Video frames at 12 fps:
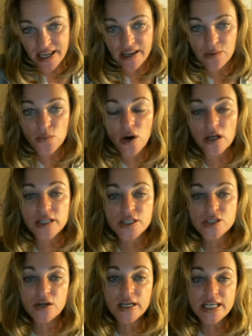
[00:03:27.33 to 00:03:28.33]
And while
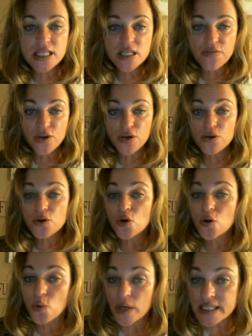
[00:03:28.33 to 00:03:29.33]
it's not easy for you to
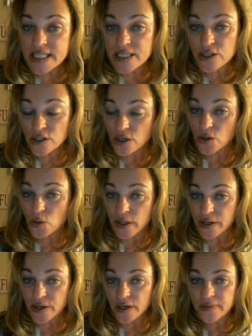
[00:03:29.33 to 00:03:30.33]
quit, you're not a
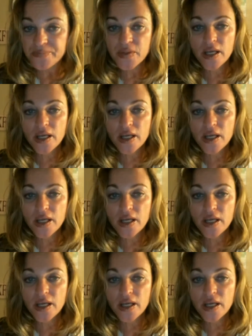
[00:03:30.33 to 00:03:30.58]
quitter,